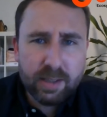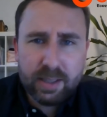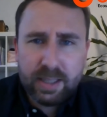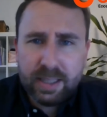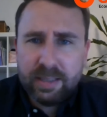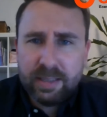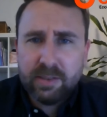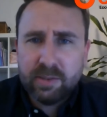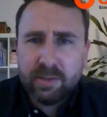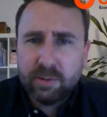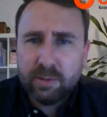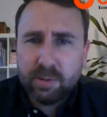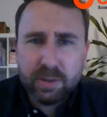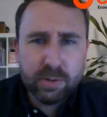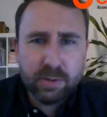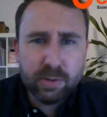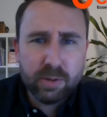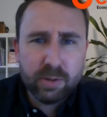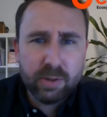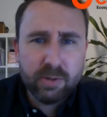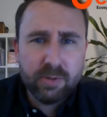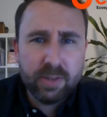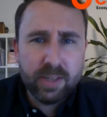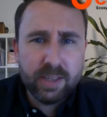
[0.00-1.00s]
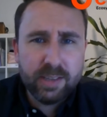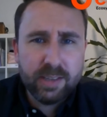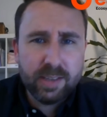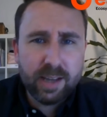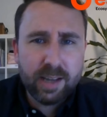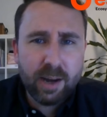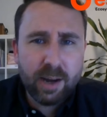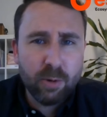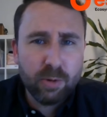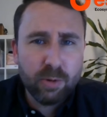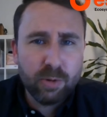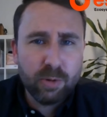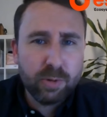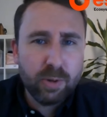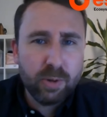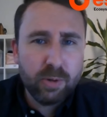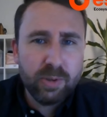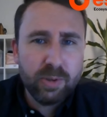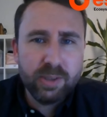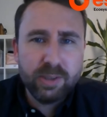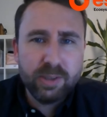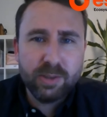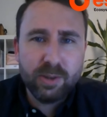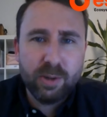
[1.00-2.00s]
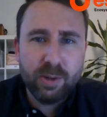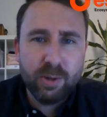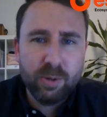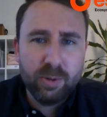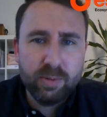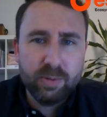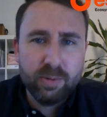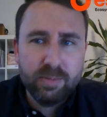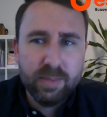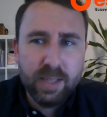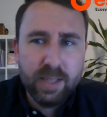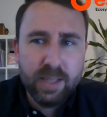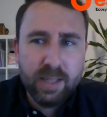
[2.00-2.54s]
industry sort of has outgrown its own